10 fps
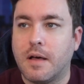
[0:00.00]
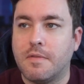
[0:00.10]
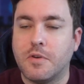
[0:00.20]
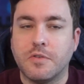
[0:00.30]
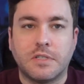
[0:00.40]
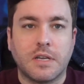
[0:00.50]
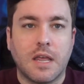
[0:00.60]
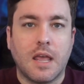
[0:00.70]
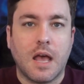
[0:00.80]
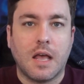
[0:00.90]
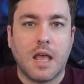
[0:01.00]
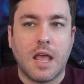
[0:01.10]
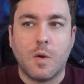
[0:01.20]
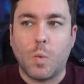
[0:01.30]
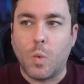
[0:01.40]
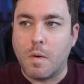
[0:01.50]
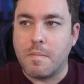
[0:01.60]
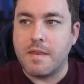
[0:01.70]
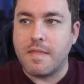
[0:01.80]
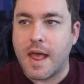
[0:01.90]
there's a
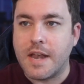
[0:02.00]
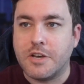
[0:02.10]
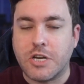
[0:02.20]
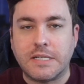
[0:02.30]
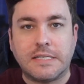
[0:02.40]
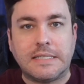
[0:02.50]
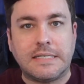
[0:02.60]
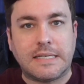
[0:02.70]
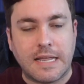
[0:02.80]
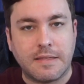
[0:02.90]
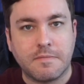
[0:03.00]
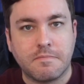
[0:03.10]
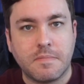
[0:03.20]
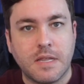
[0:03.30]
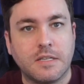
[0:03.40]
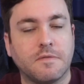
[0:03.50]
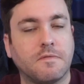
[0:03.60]
woman that Jason Statham is